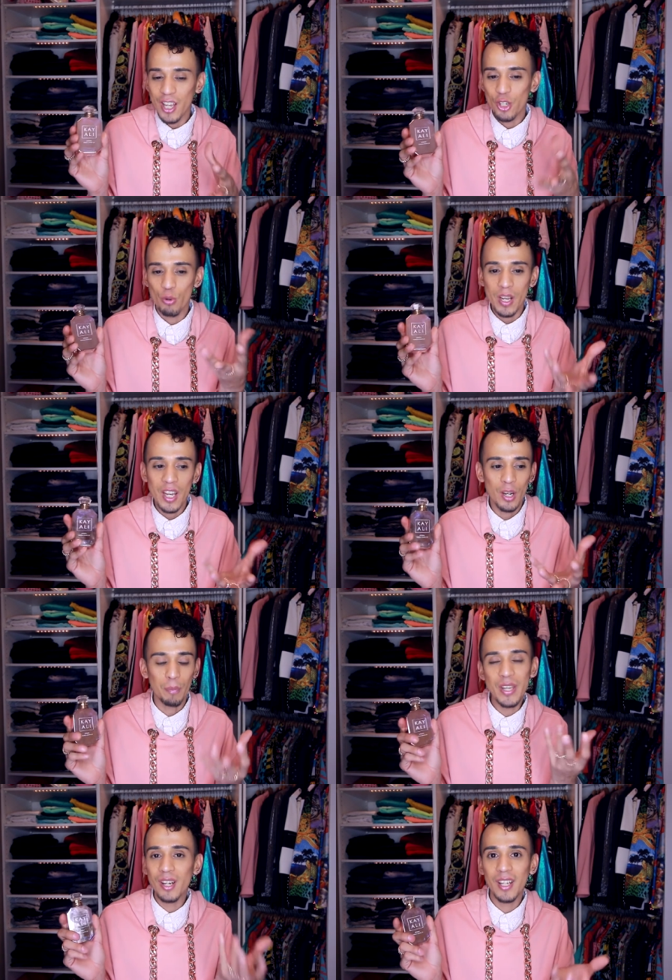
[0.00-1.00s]
drinking a
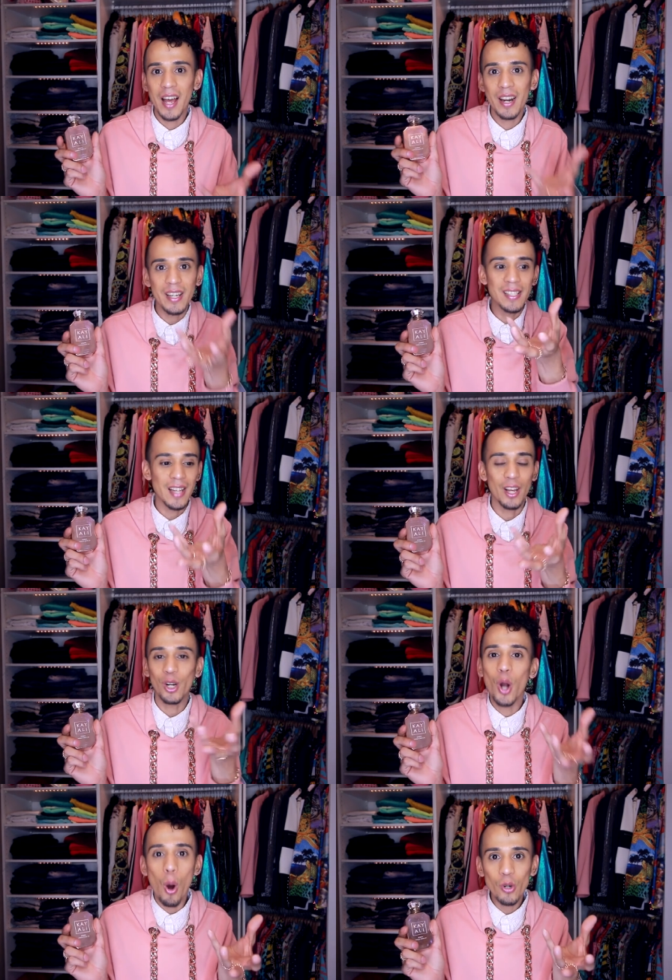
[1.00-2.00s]
pina colada inside a
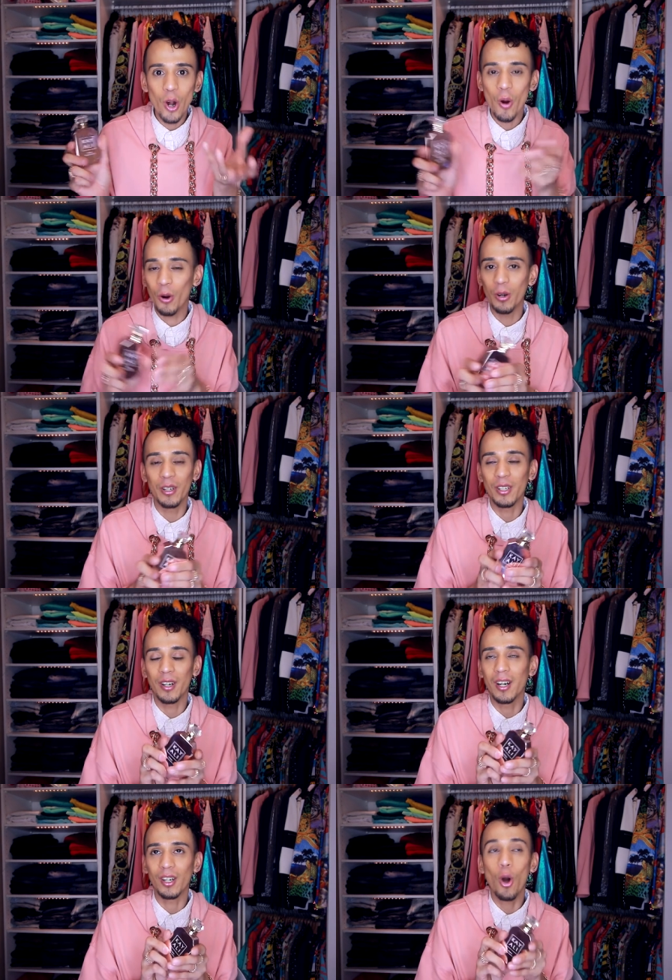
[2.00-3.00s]
cocoa
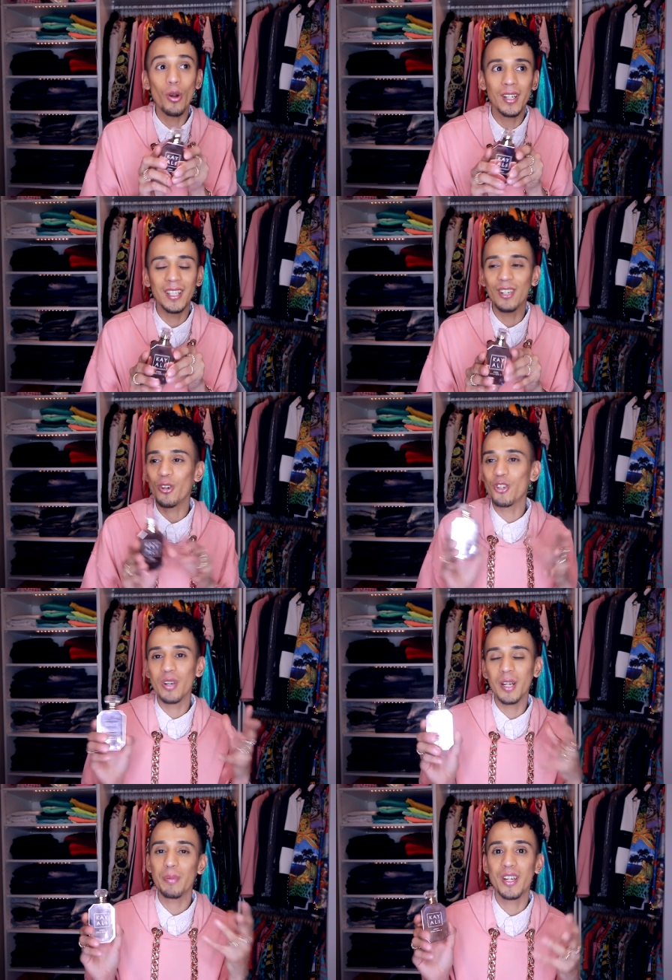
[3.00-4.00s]
or coconut, or
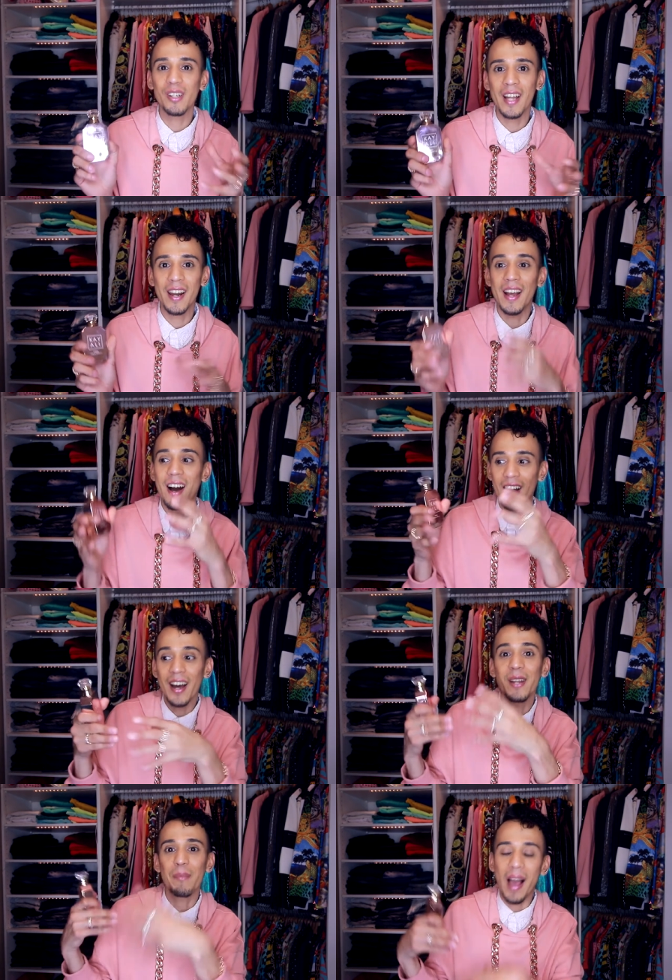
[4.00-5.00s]
drinking a pina colada
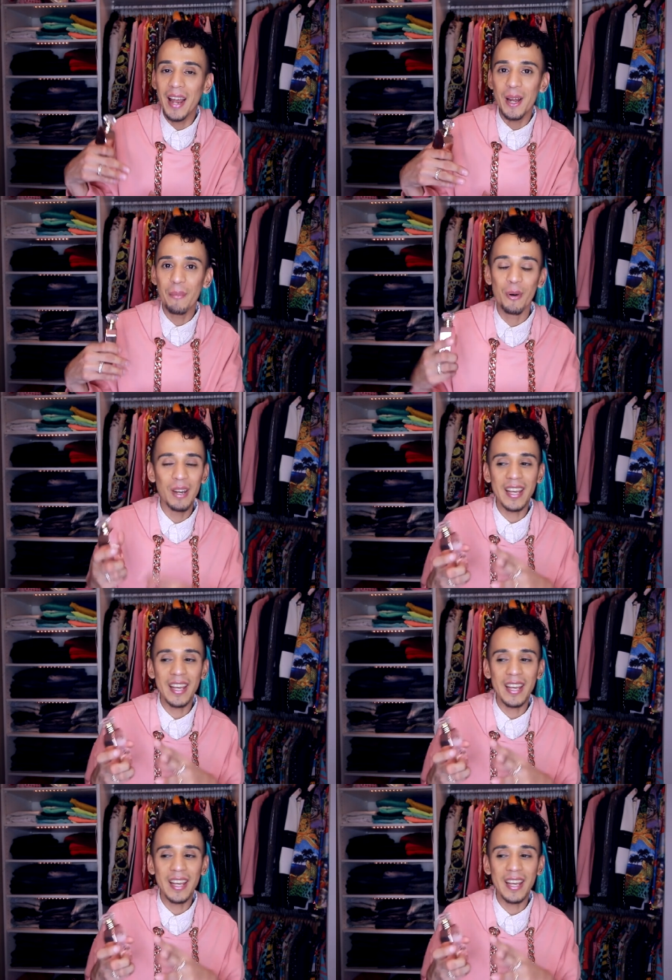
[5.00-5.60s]
on a pineapple.